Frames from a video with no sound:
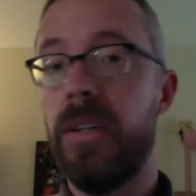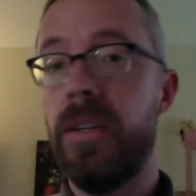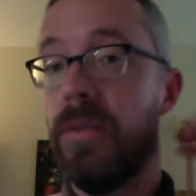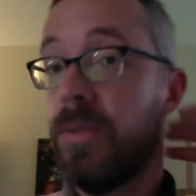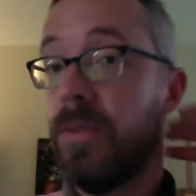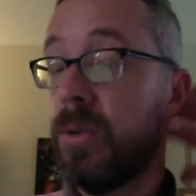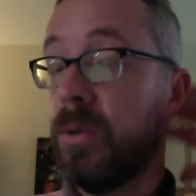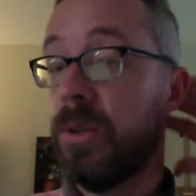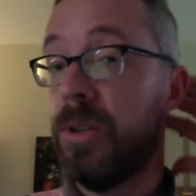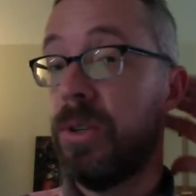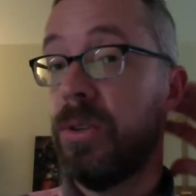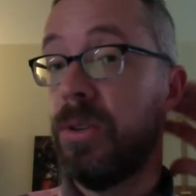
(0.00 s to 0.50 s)
Of
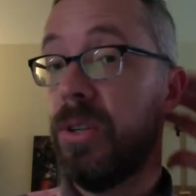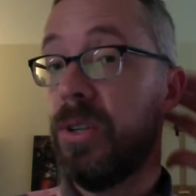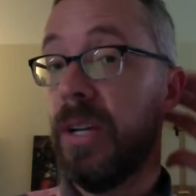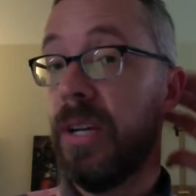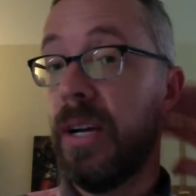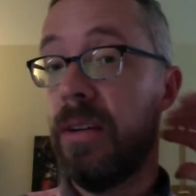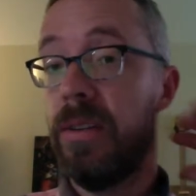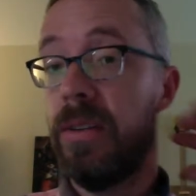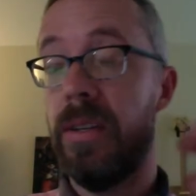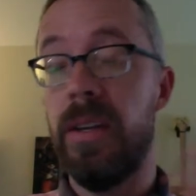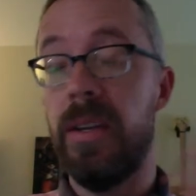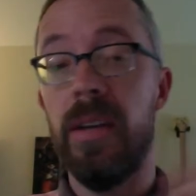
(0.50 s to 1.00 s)
course, your
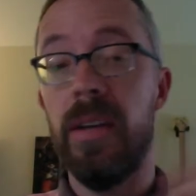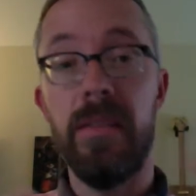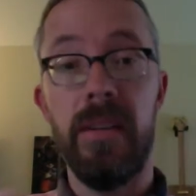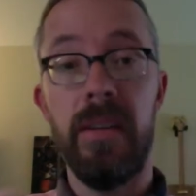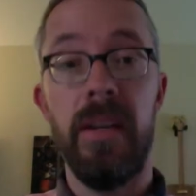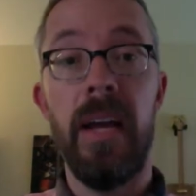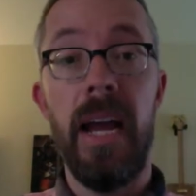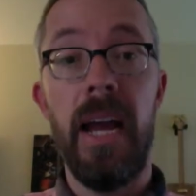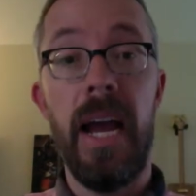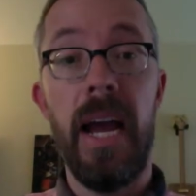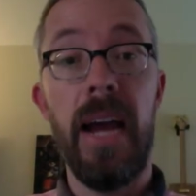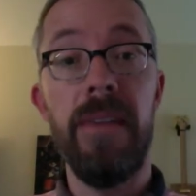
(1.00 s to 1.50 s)
child doesn't
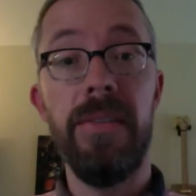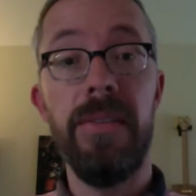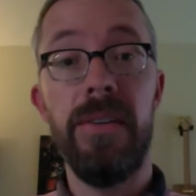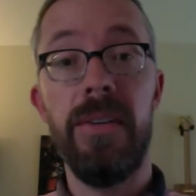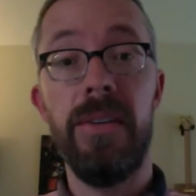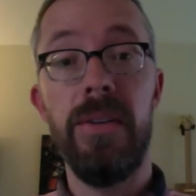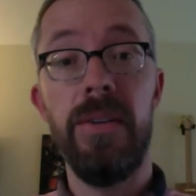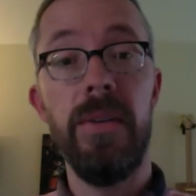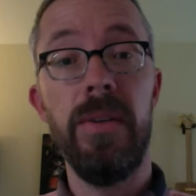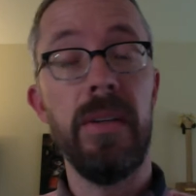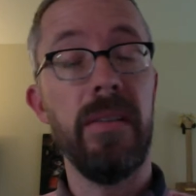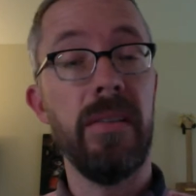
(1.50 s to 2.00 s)
have
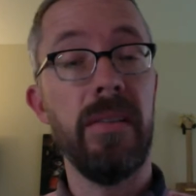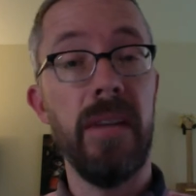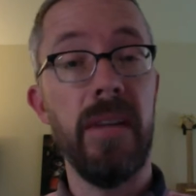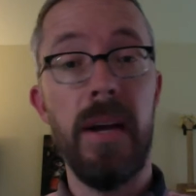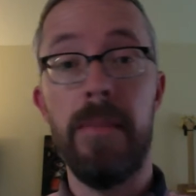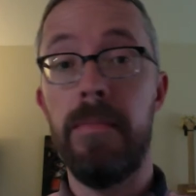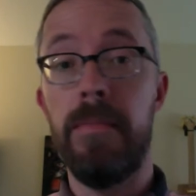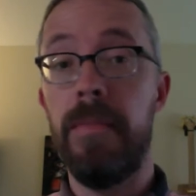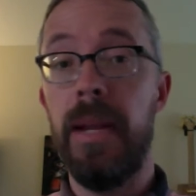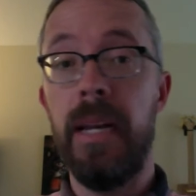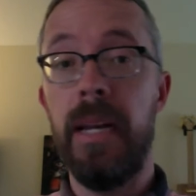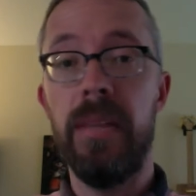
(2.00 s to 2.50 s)
to. It is
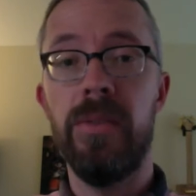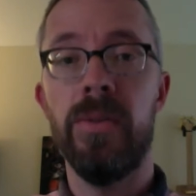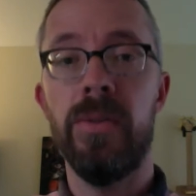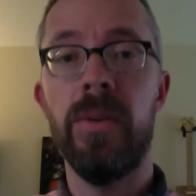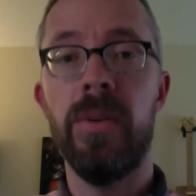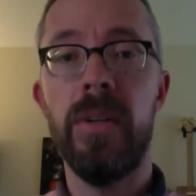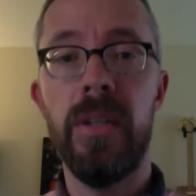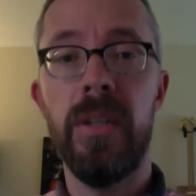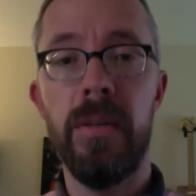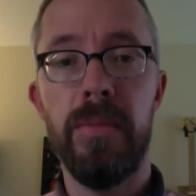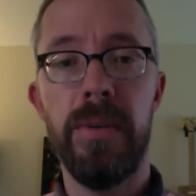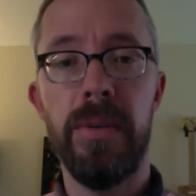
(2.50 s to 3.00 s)
not
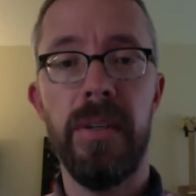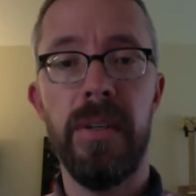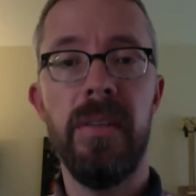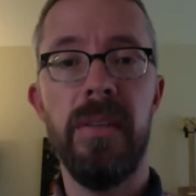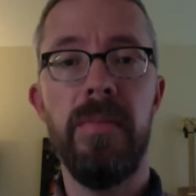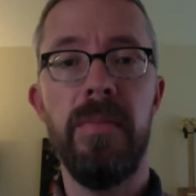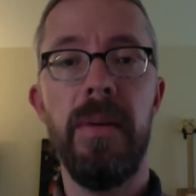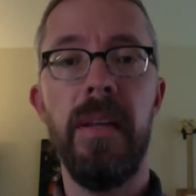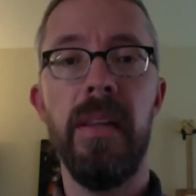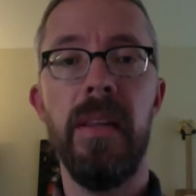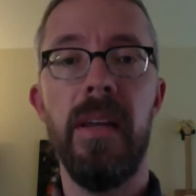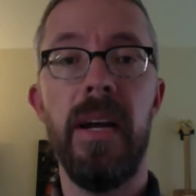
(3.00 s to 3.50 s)
mandatory to
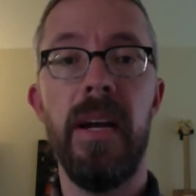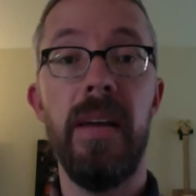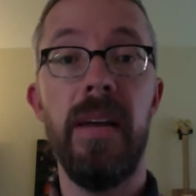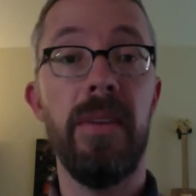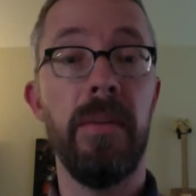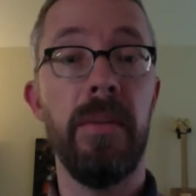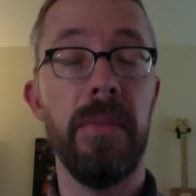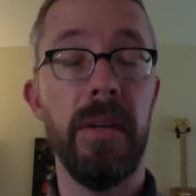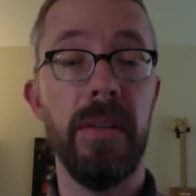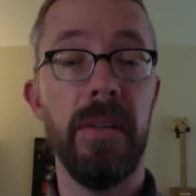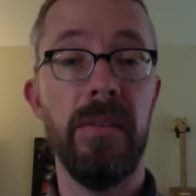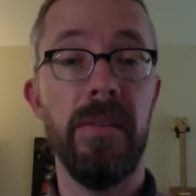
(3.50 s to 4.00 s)
participate live, and I'm
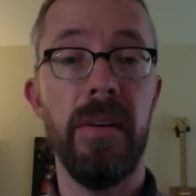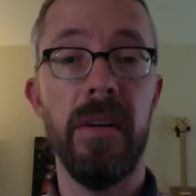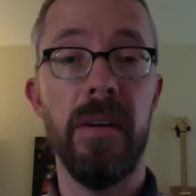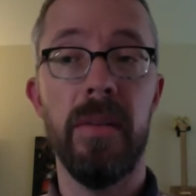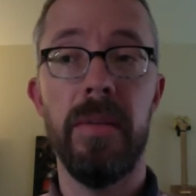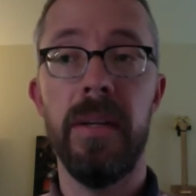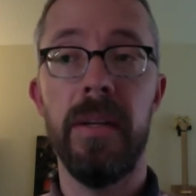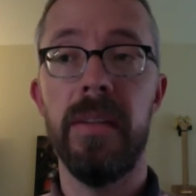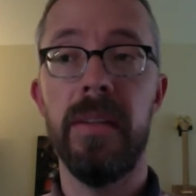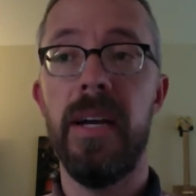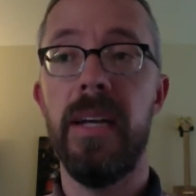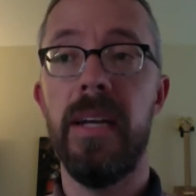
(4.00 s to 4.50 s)
going to talk
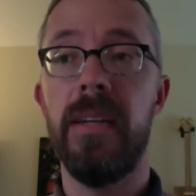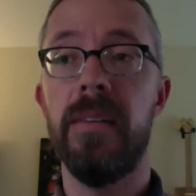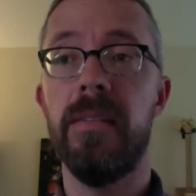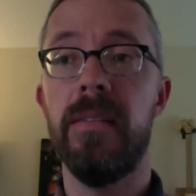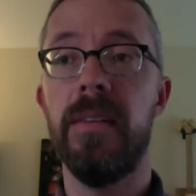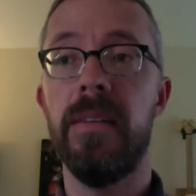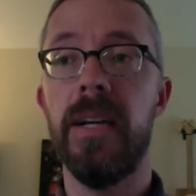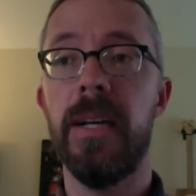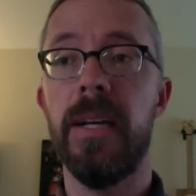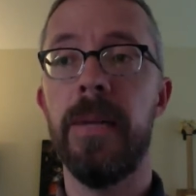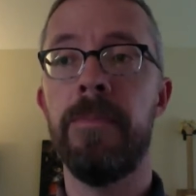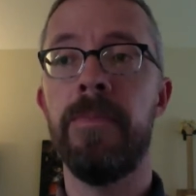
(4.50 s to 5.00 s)
about that in a
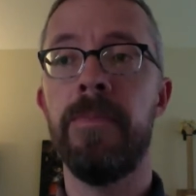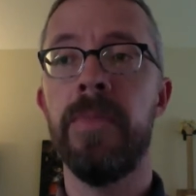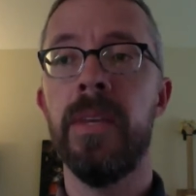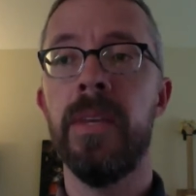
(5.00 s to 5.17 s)
second.